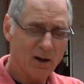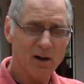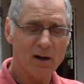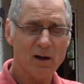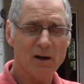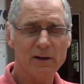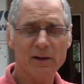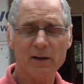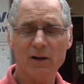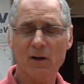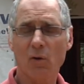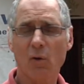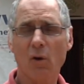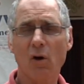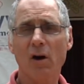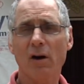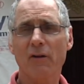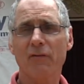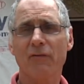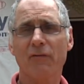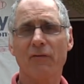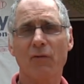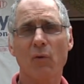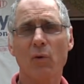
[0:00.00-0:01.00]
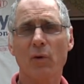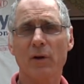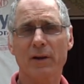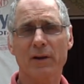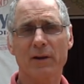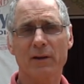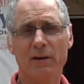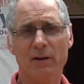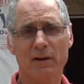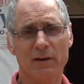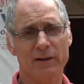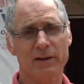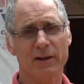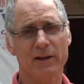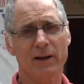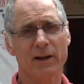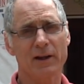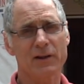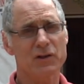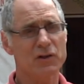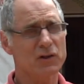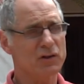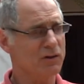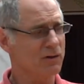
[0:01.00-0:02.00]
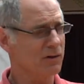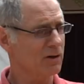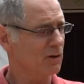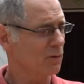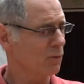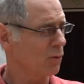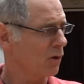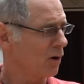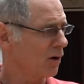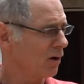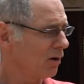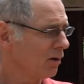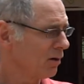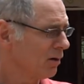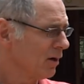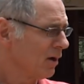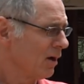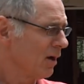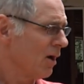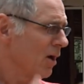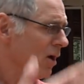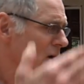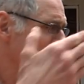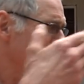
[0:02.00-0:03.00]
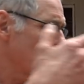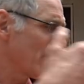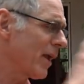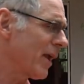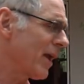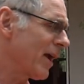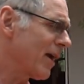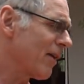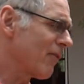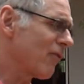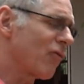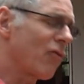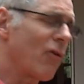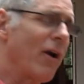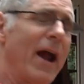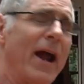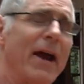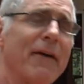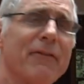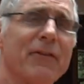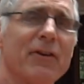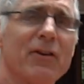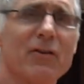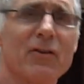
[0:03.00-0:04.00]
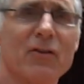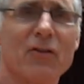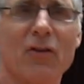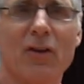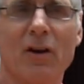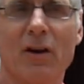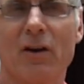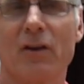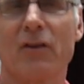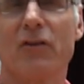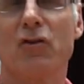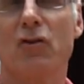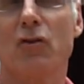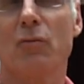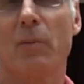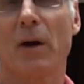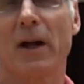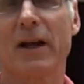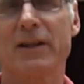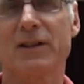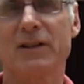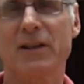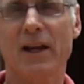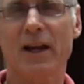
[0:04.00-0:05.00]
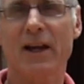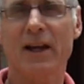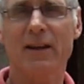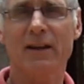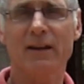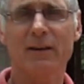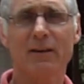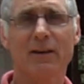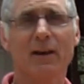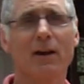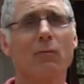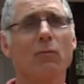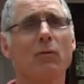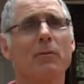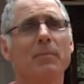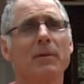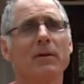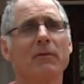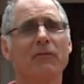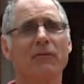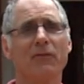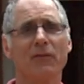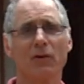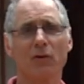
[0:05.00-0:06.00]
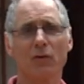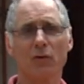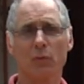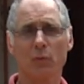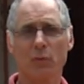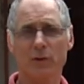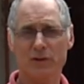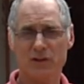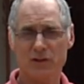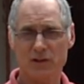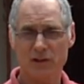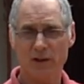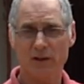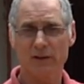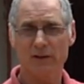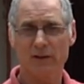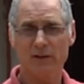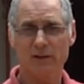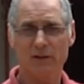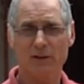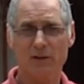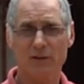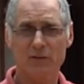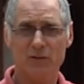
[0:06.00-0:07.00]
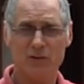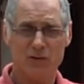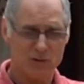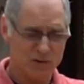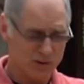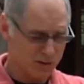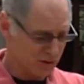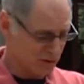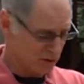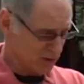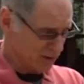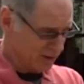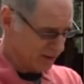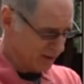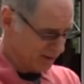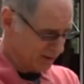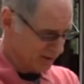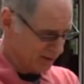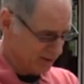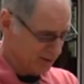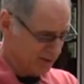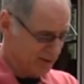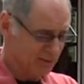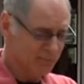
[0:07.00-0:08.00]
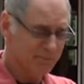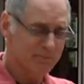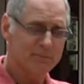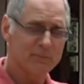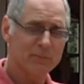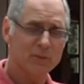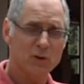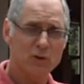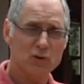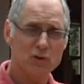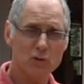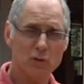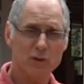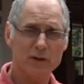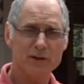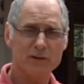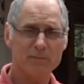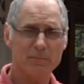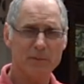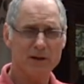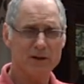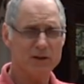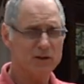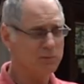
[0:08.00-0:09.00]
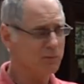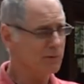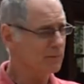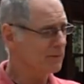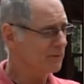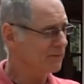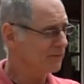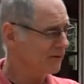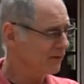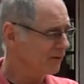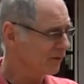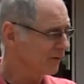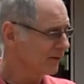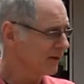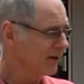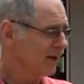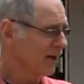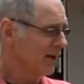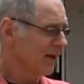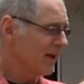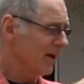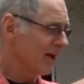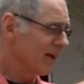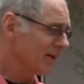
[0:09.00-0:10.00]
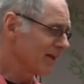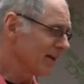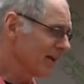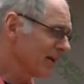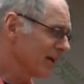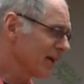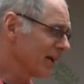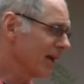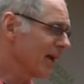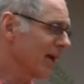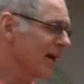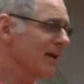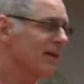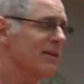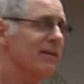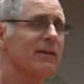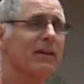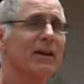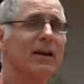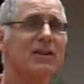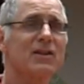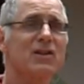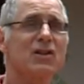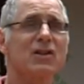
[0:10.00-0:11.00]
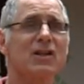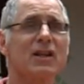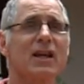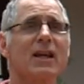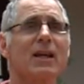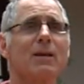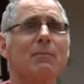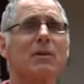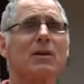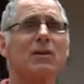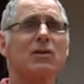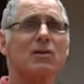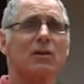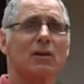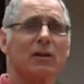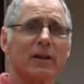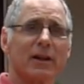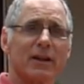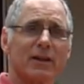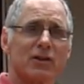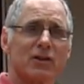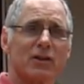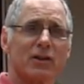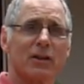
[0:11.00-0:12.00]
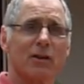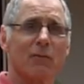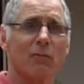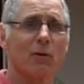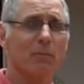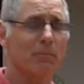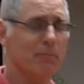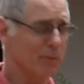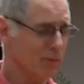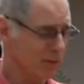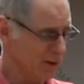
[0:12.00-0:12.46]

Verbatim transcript: you know, R40 on the exterior wall. We have rafters that are 2x10 that will be filled with cellulose, just like the joist bays will be filled. And then again, that same insulation that we're